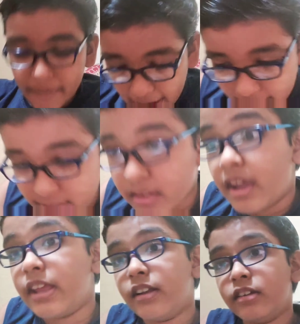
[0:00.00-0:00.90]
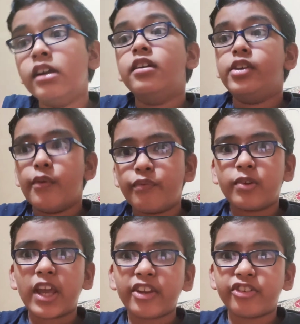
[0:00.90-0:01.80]
And the
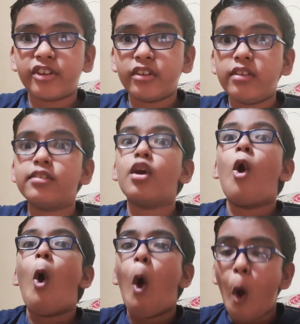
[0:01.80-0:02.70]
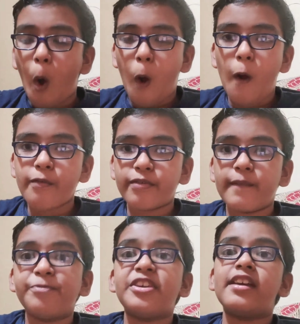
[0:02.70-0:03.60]
reflections of
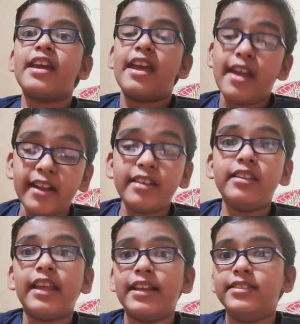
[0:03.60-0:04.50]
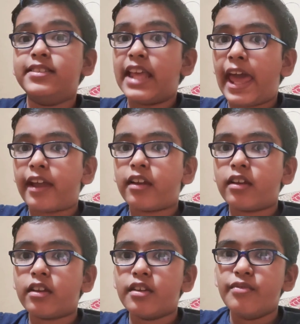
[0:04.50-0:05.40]
Erin and Zach
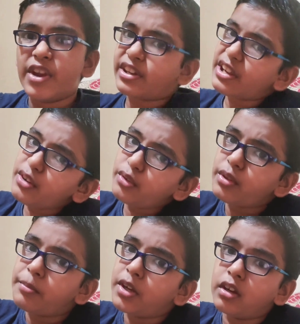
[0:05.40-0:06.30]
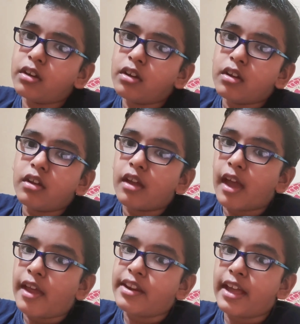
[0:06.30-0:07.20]
went into the mirror,
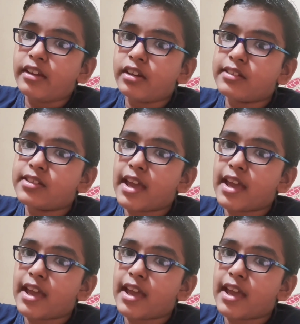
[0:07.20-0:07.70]
and Erin and